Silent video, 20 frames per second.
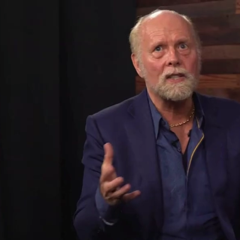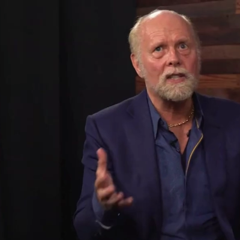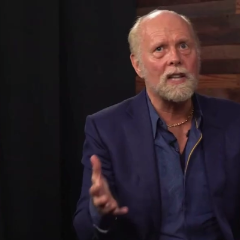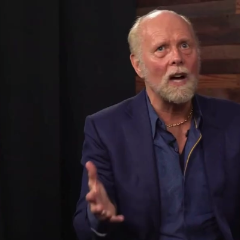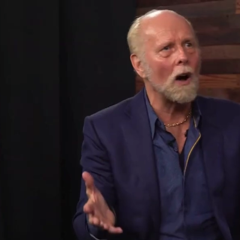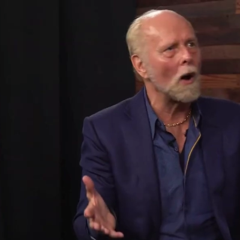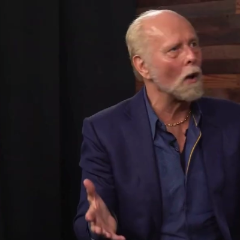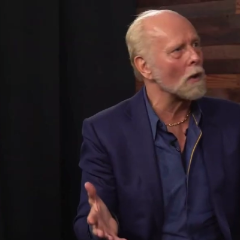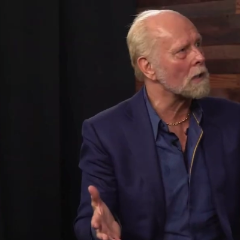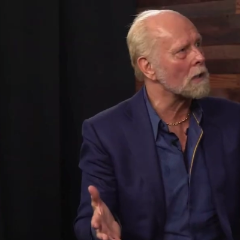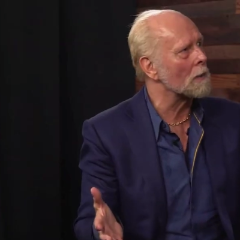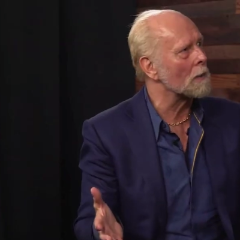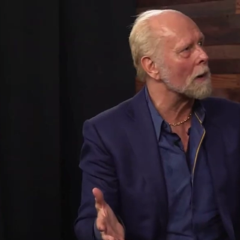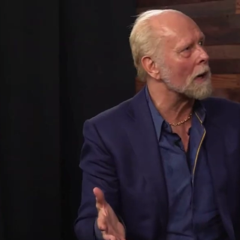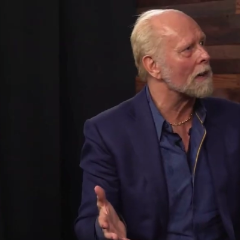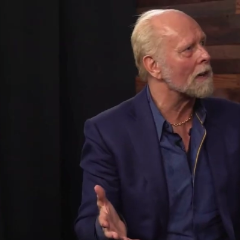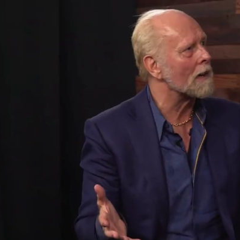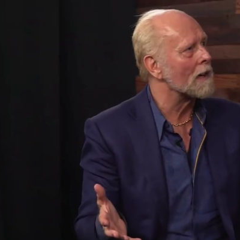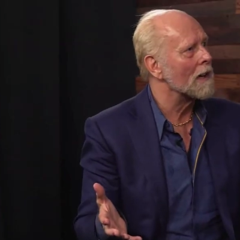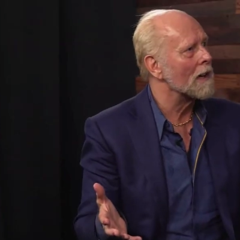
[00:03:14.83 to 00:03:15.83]
is the
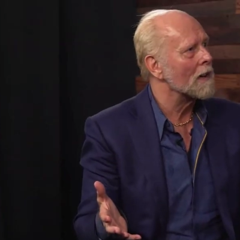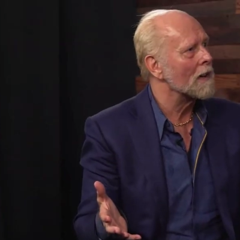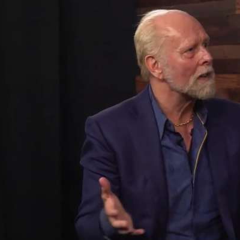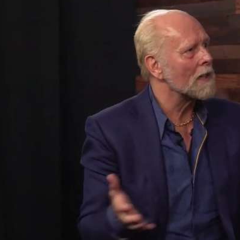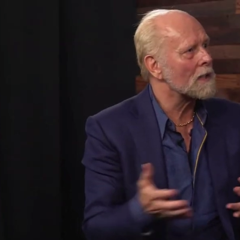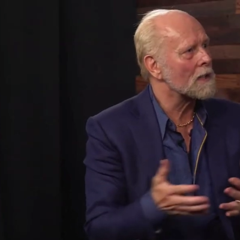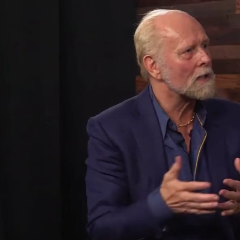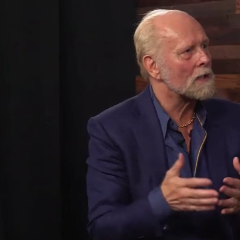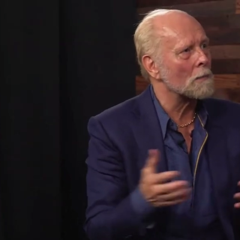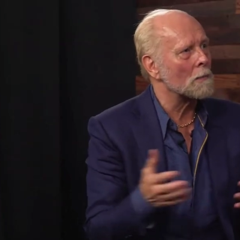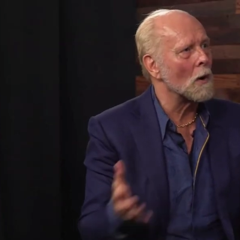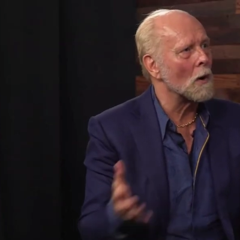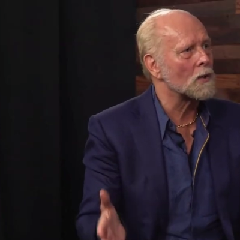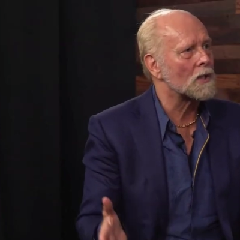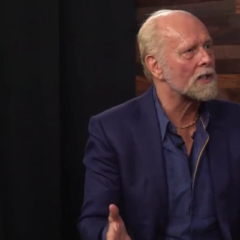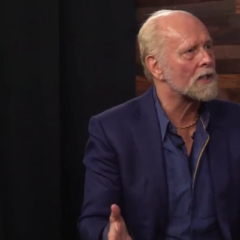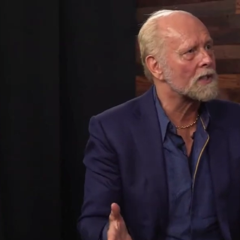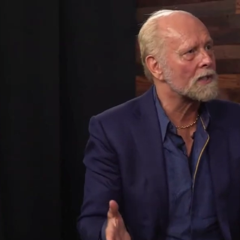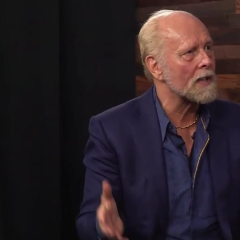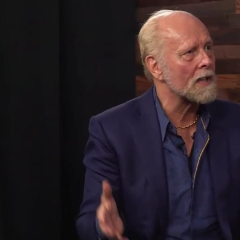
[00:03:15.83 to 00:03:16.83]
ultimate. This is the
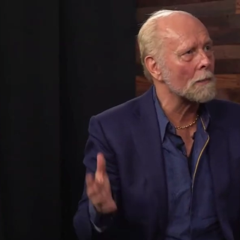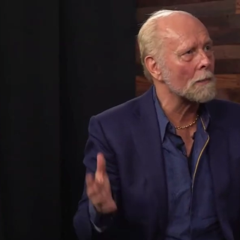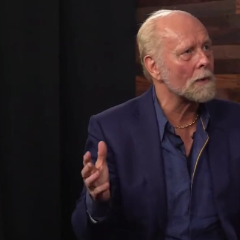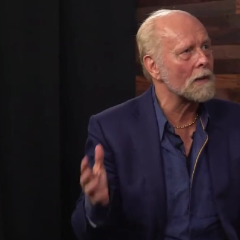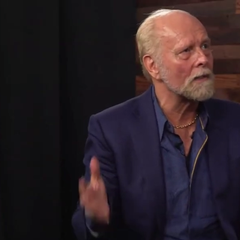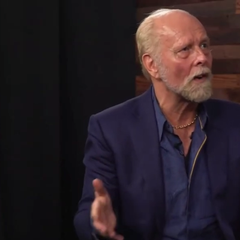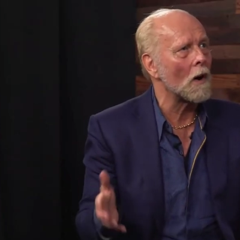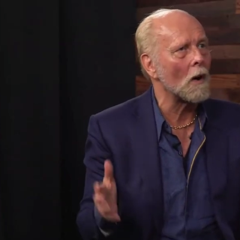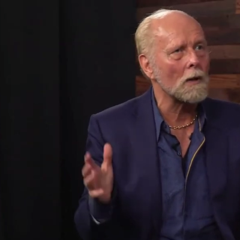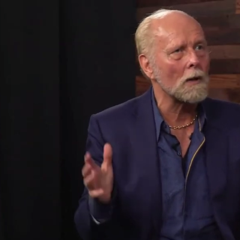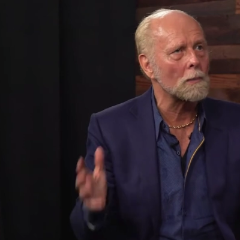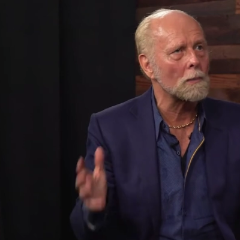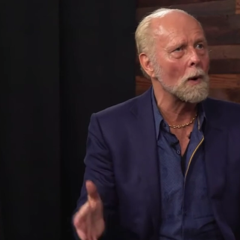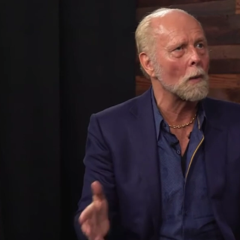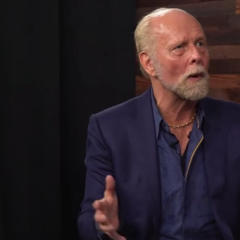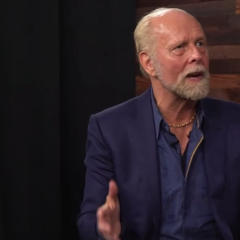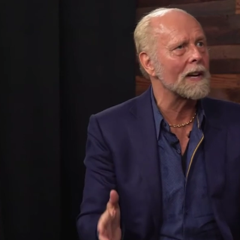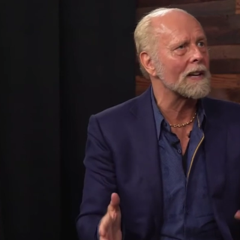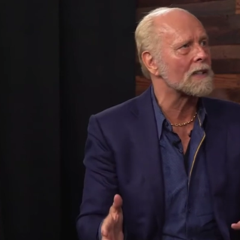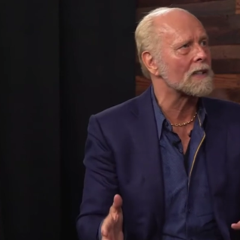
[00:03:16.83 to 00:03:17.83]
most deceptive,
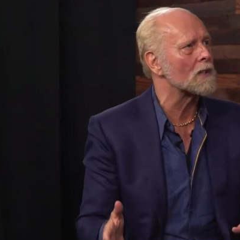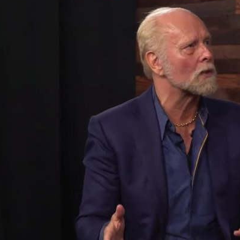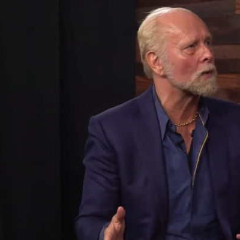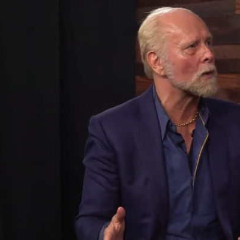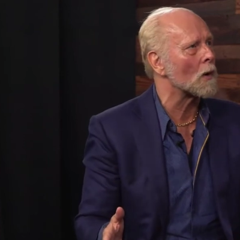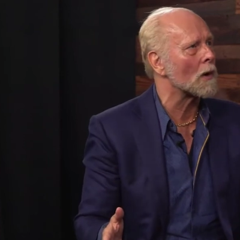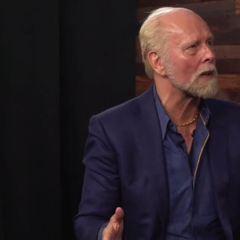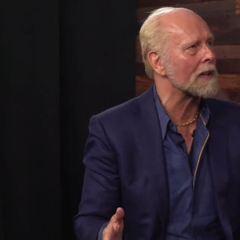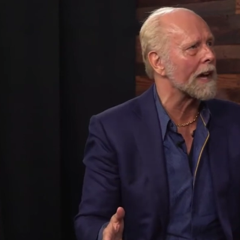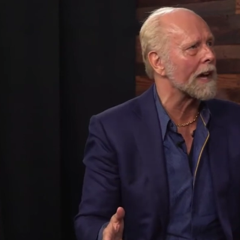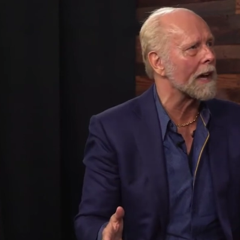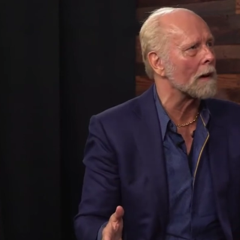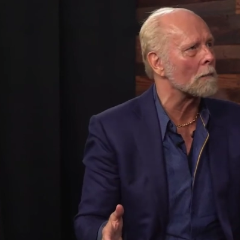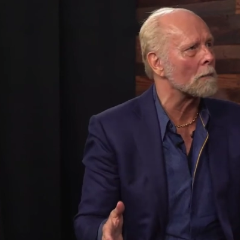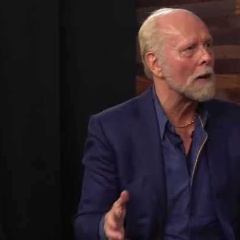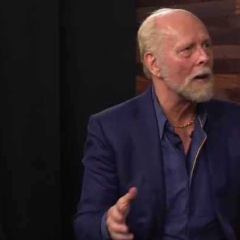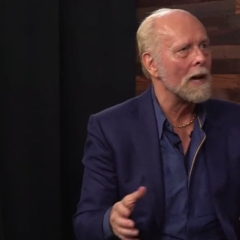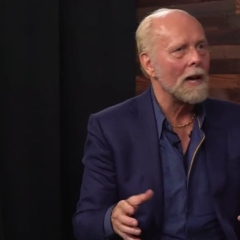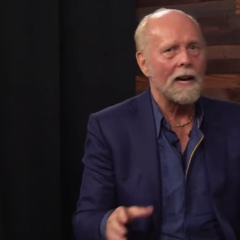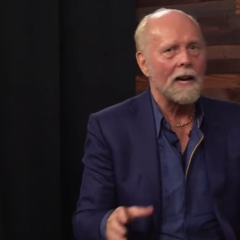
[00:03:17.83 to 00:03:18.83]
ultimate way to control a game.
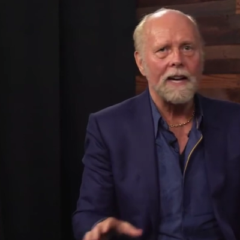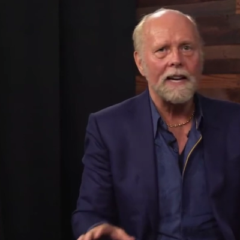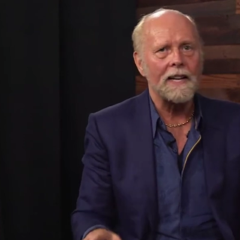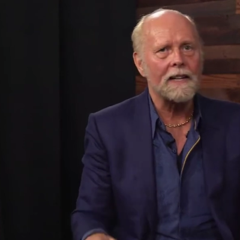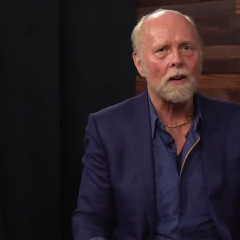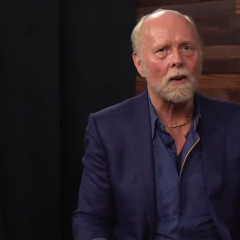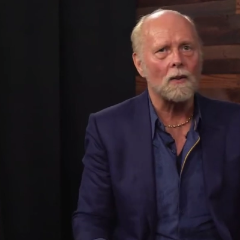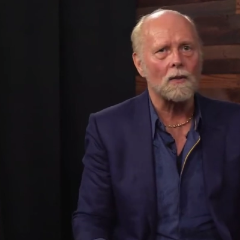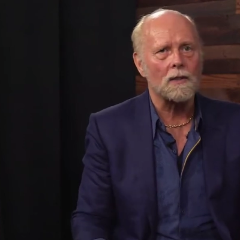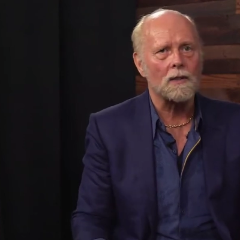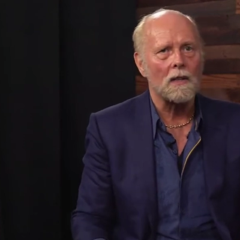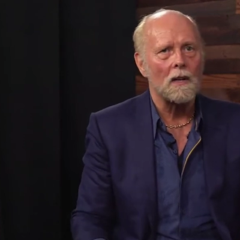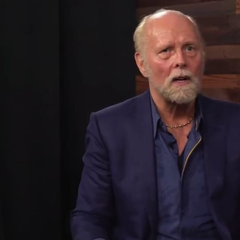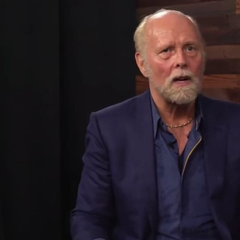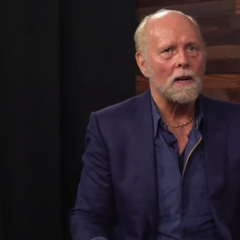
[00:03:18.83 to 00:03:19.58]
And he goes,